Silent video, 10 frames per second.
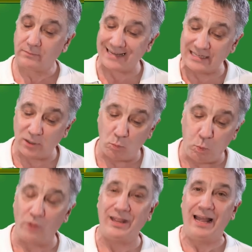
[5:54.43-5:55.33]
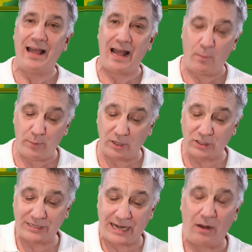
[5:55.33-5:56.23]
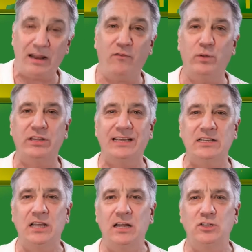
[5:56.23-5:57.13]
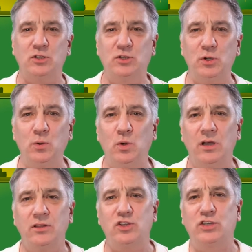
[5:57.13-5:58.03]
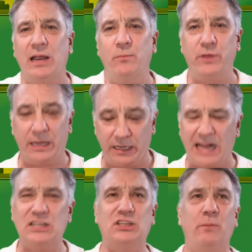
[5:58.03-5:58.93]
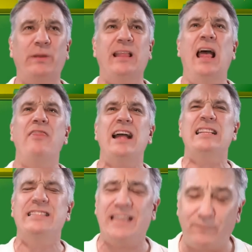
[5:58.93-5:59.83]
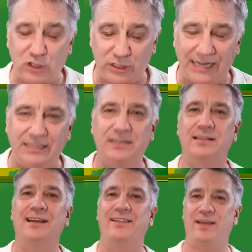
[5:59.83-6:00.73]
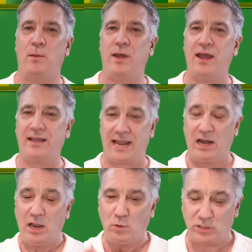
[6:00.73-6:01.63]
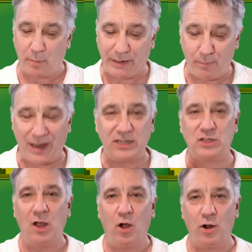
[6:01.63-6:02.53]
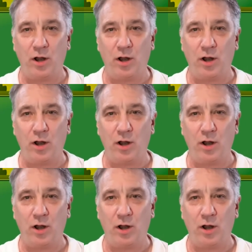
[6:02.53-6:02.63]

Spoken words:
And so what Albertans are now left with is to do the same thing again. Something that devastated them again was to be based on